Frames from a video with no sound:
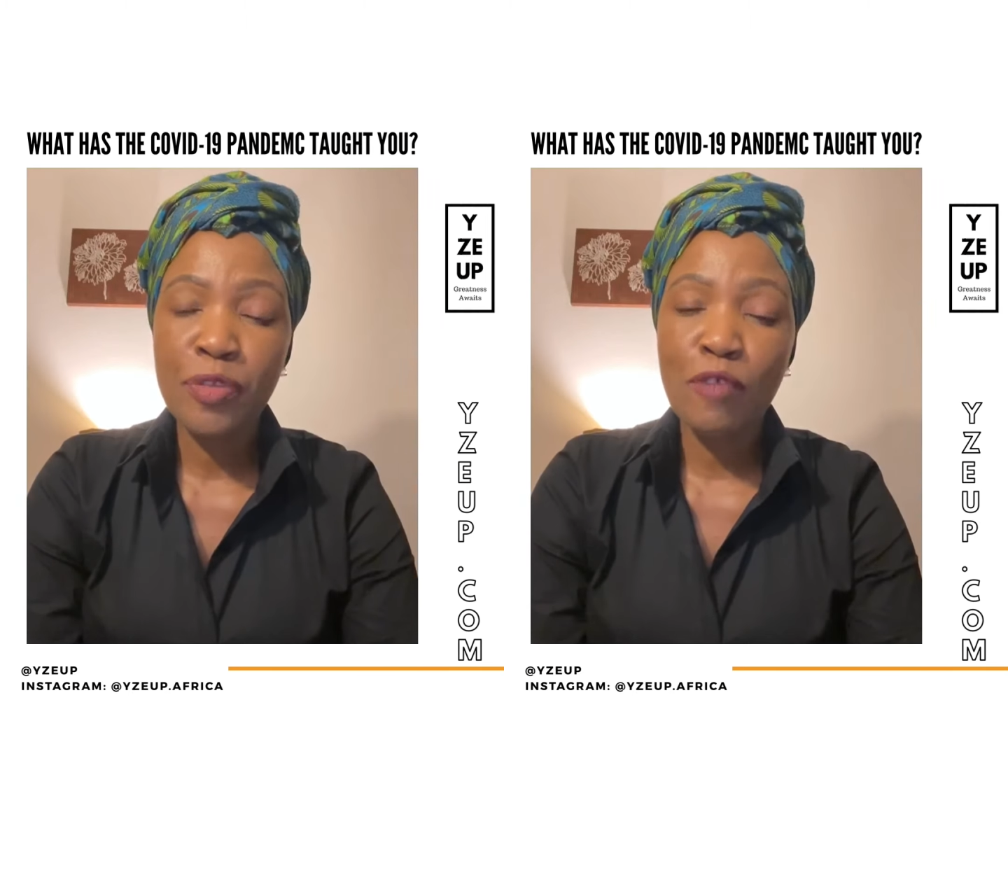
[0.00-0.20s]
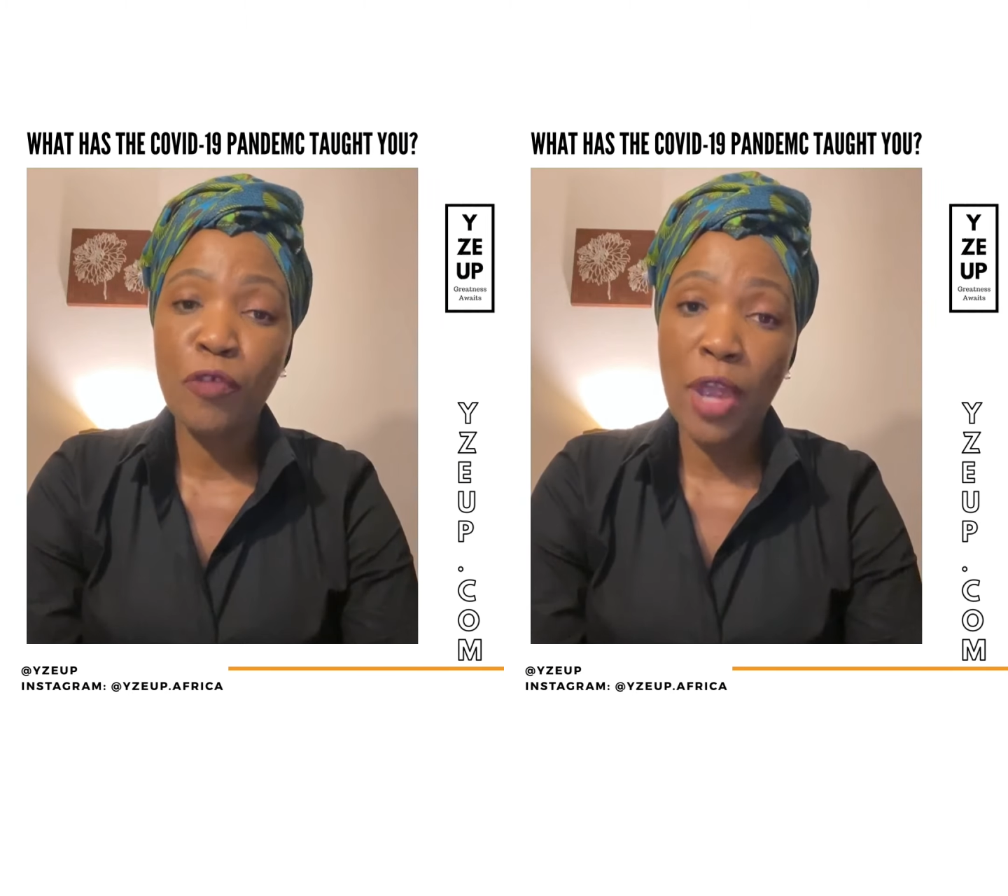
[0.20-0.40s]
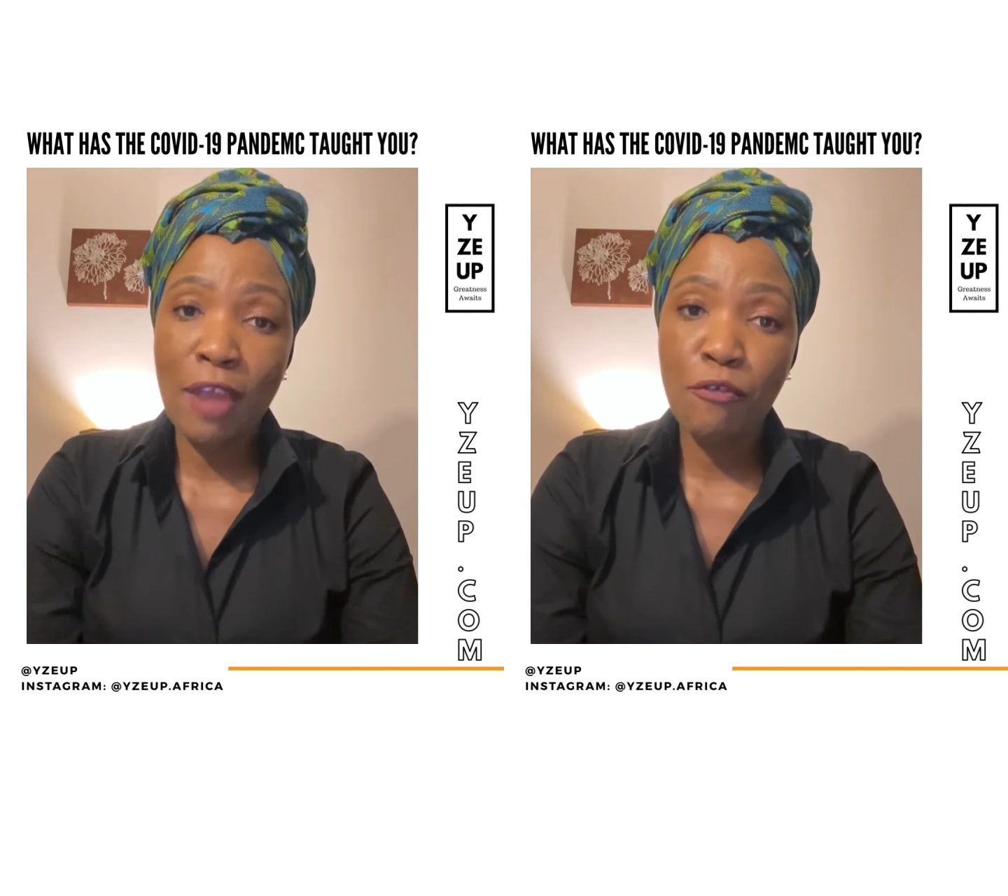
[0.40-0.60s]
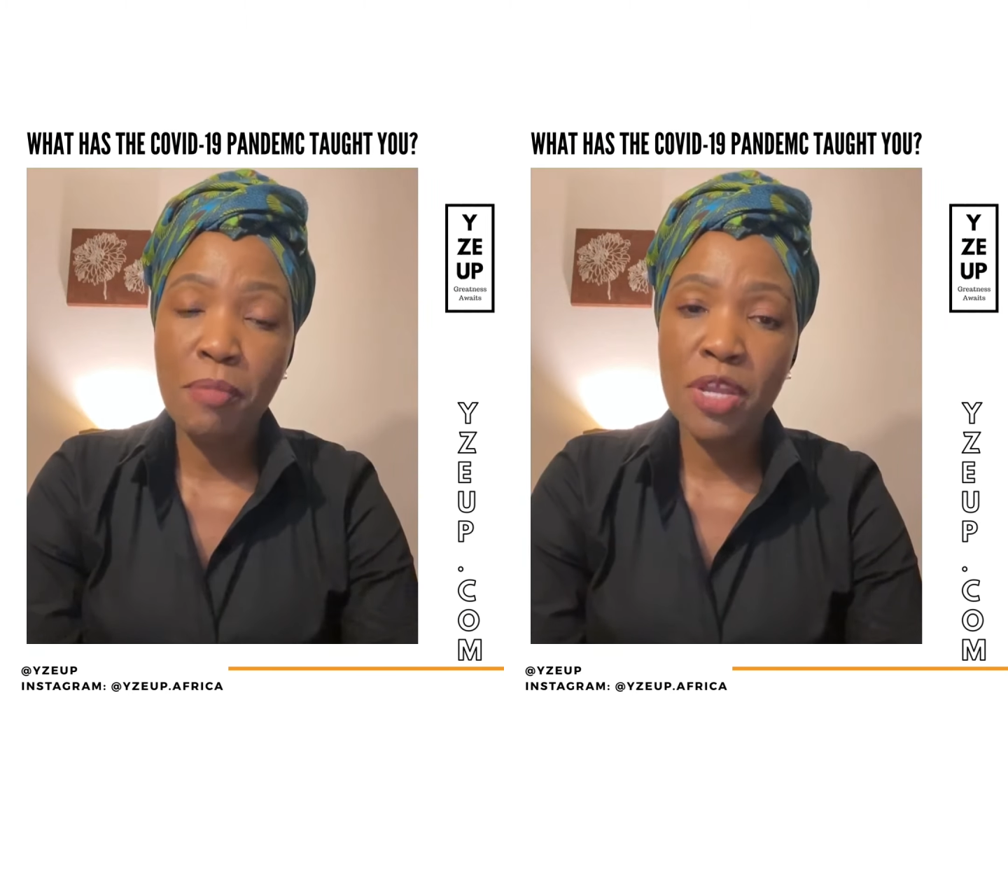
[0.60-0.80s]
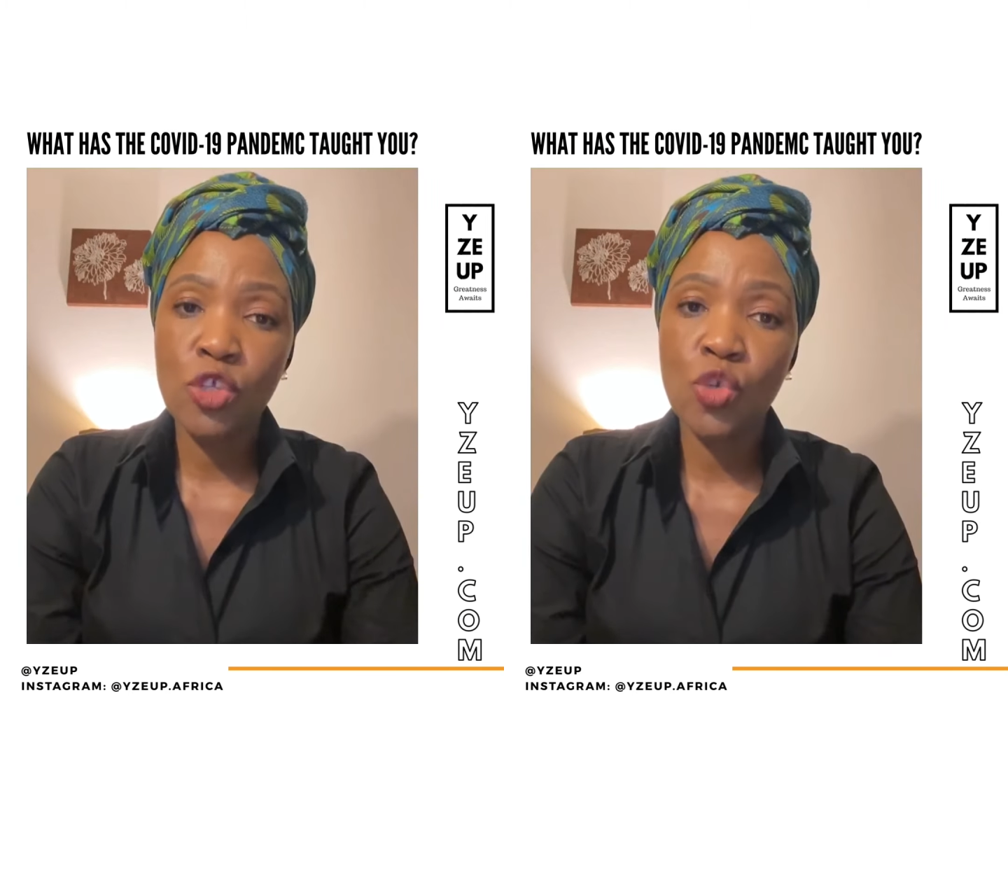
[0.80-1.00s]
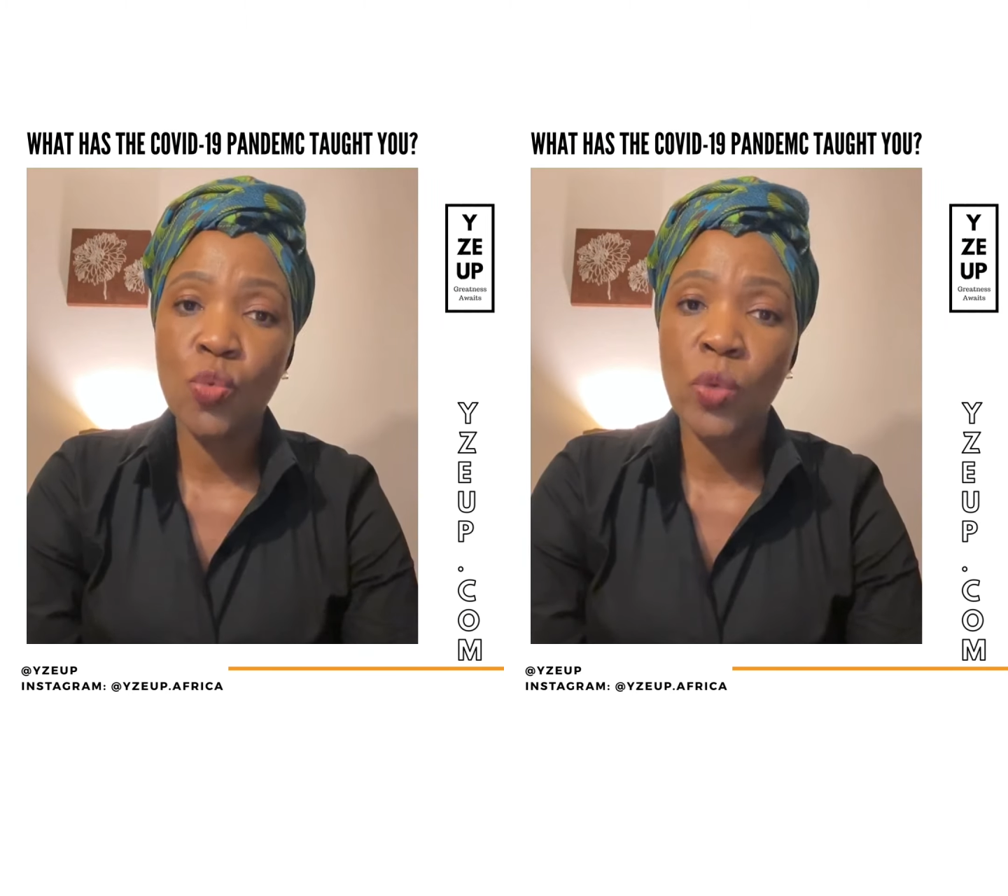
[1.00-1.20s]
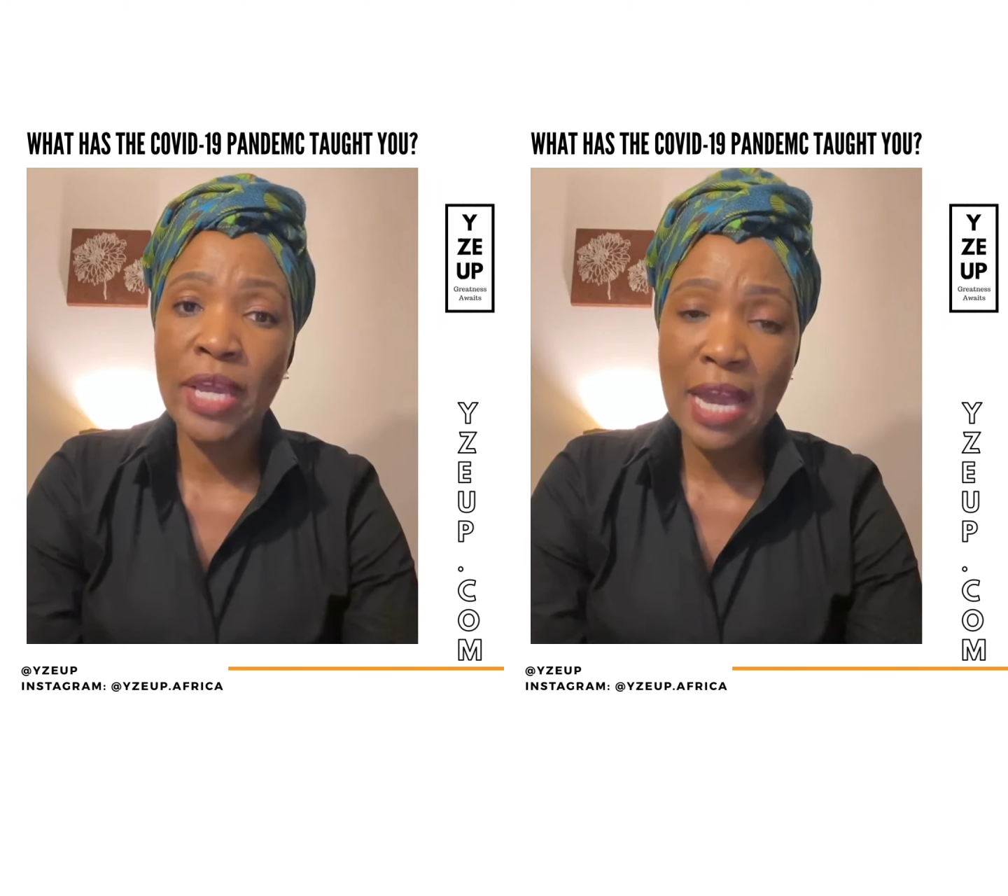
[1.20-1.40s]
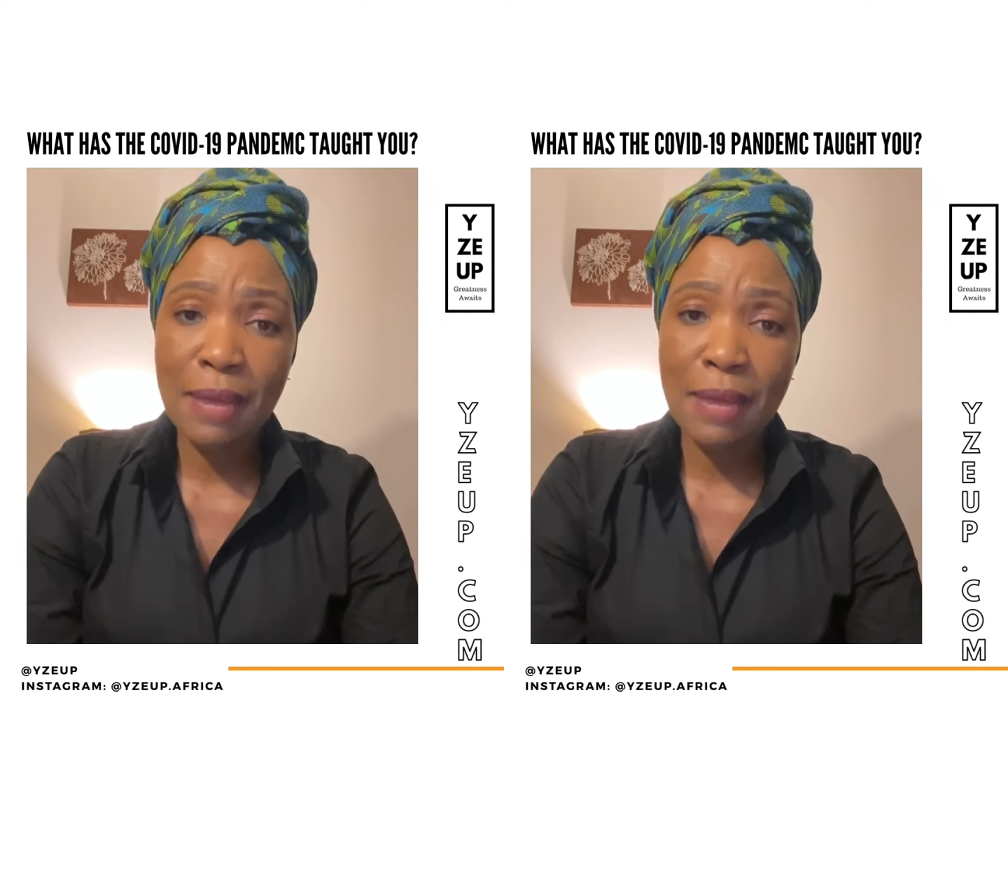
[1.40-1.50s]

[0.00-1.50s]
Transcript: for everybody to wake